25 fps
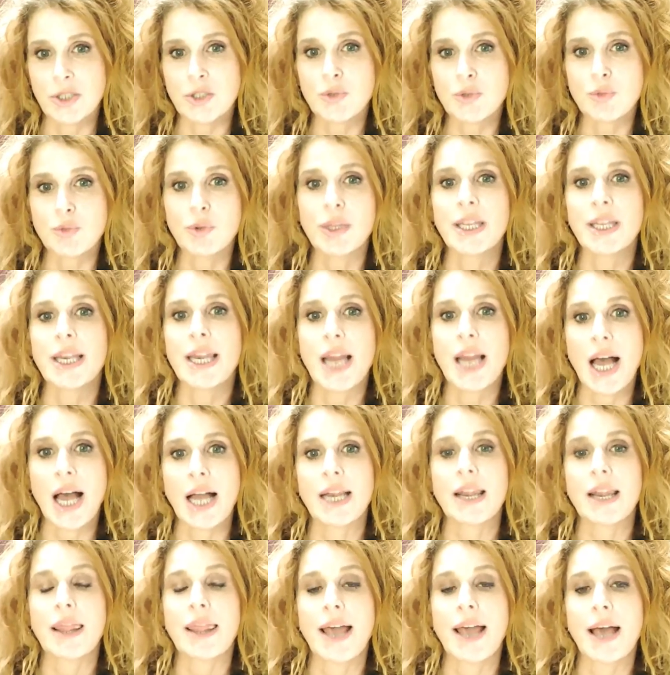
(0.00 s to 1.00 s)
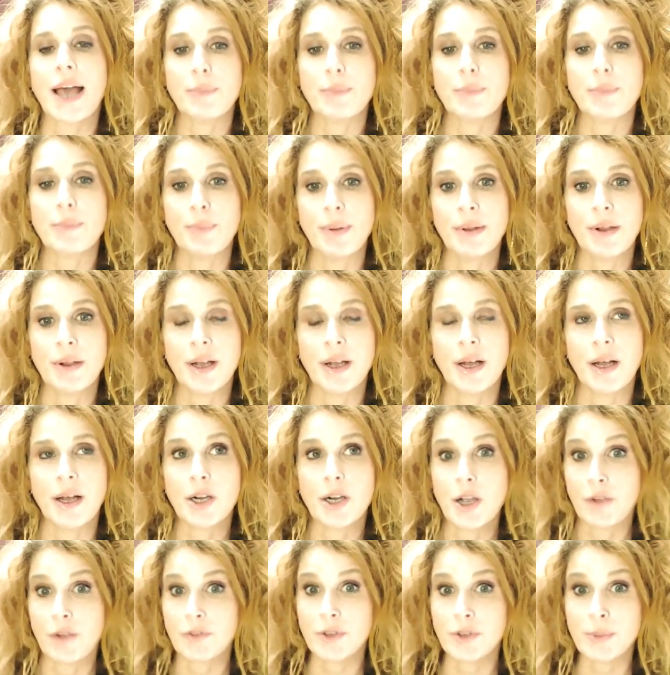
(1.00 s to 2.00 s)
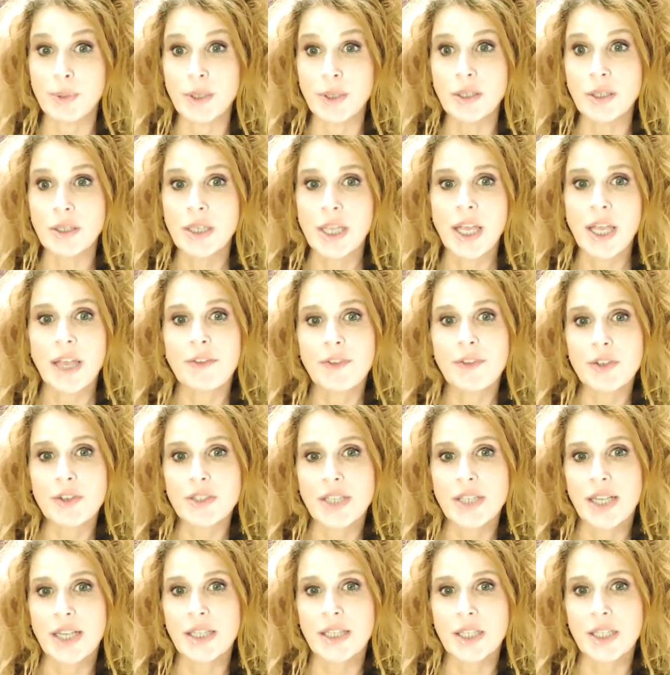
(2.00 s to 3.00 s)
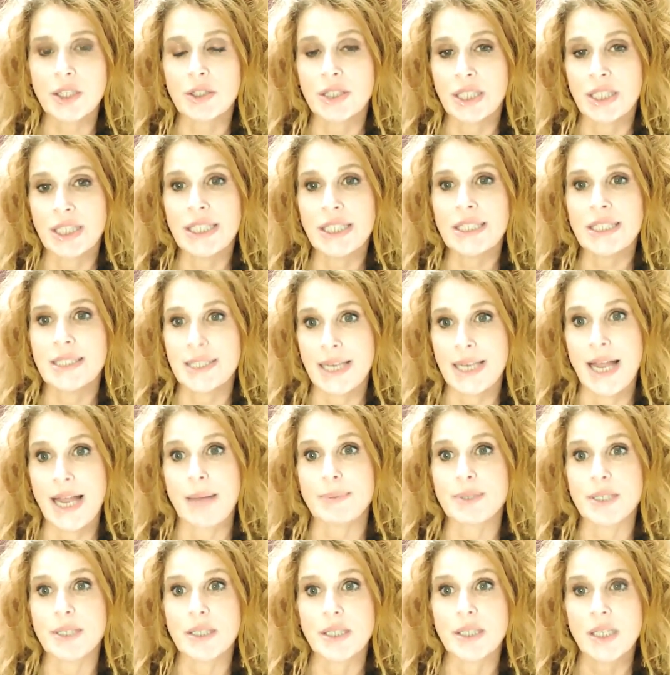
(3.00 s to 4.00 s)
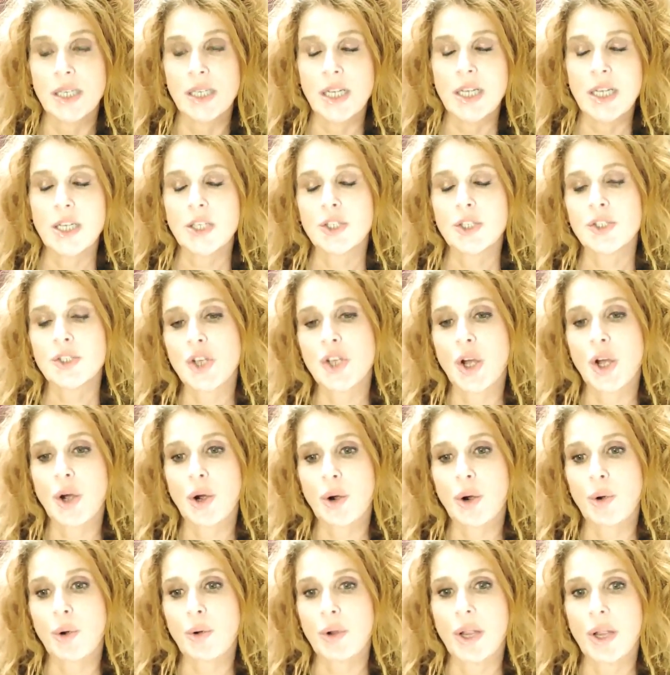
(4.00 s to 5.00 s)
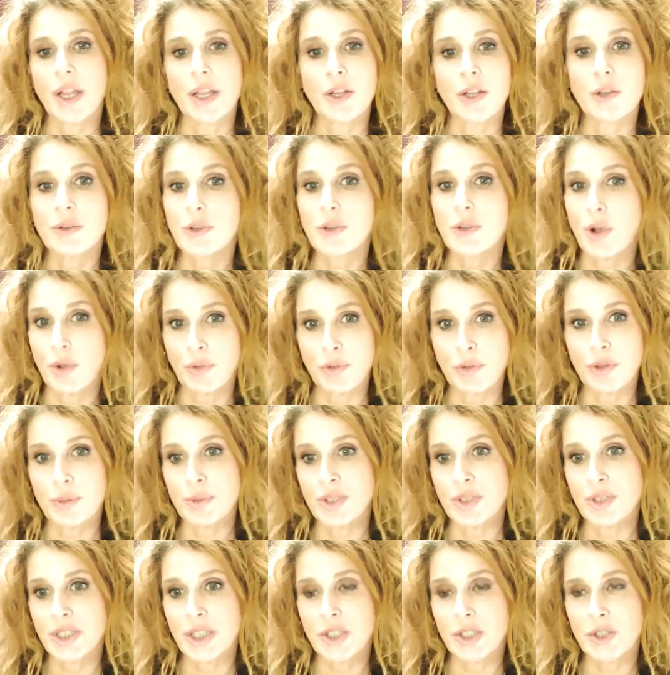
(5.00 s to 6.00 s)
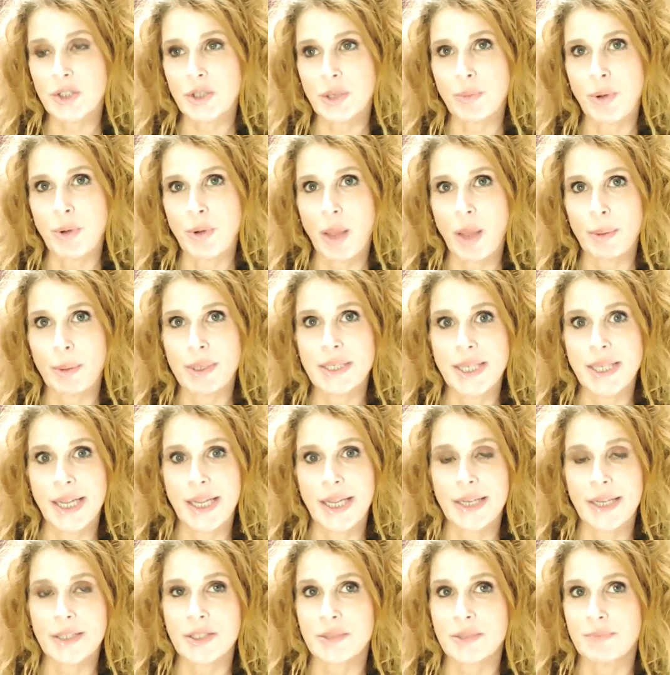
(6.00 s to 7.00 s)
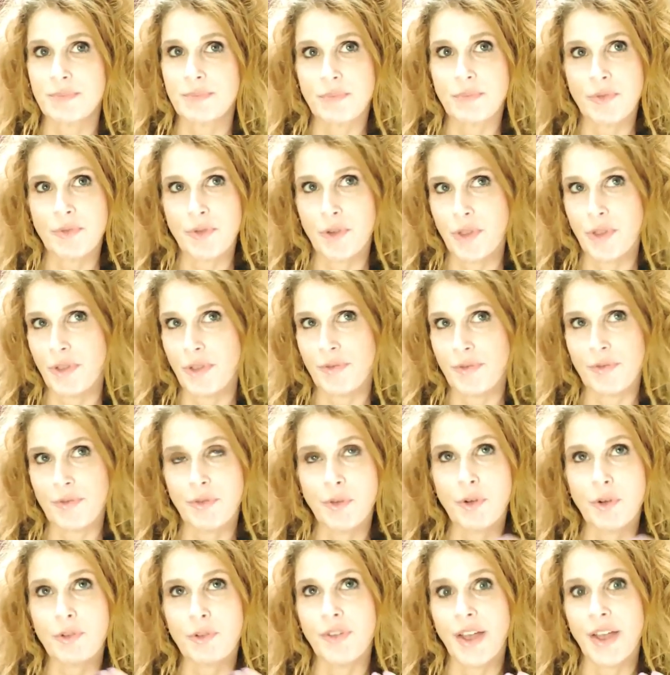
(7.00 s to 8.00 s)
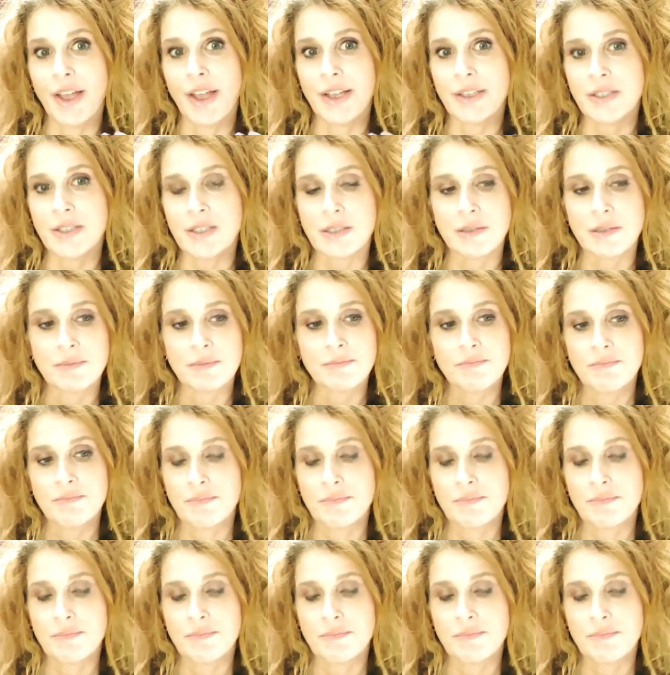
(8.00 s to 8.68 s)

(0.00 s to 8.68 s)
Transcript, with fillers: it's really not that uh, uncomfortable. It feels like little heat snaps. So you go through the procedure, probably takes for the full face